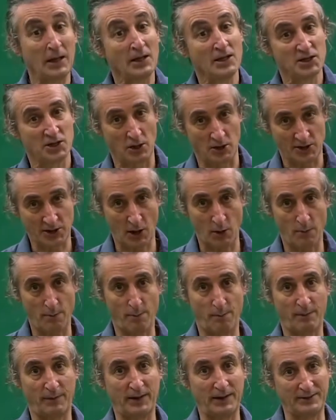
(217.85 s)
So
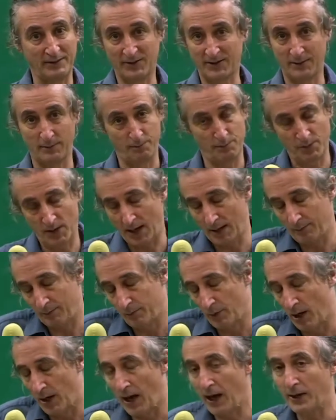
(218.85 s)

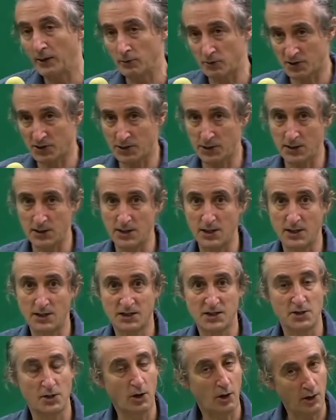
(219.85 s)
IELTS
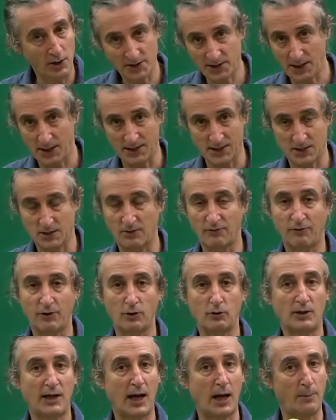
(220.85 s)
is not a test of
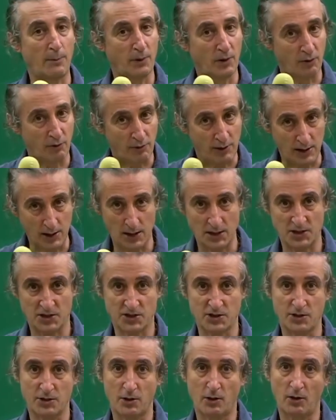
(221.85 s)
vocabulary,
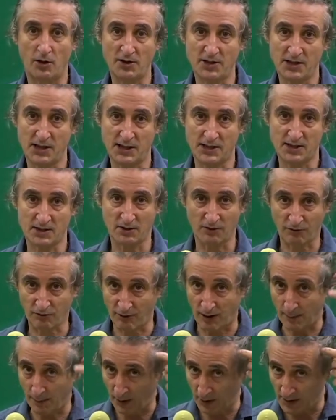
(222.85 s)
it's not a test of
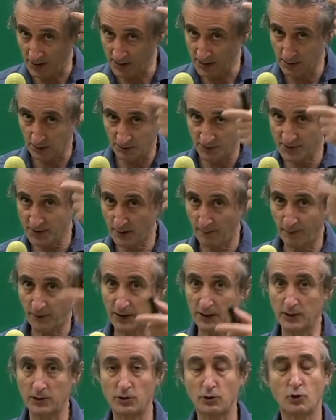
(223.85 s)
grammar, it's not
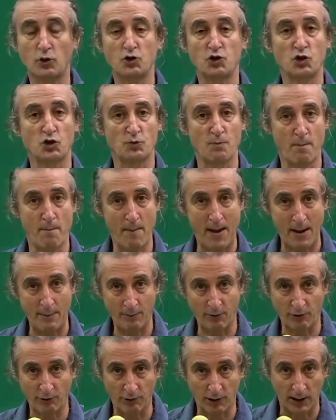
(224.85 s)
something you can just
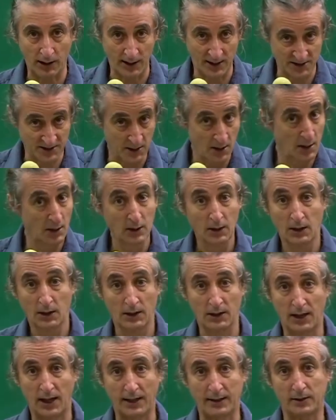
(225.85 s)
memorize
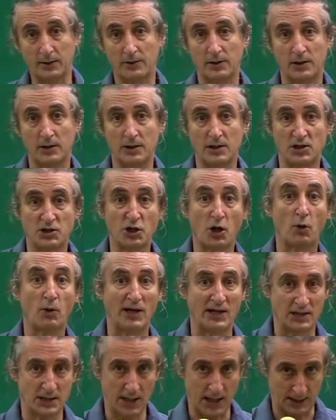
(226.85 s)
like the TOEIC
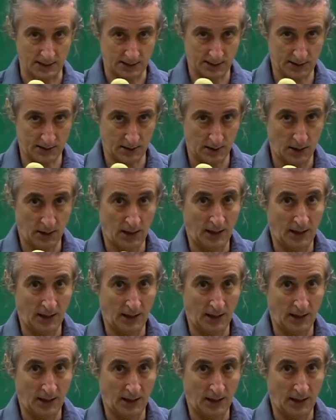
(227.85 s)
test.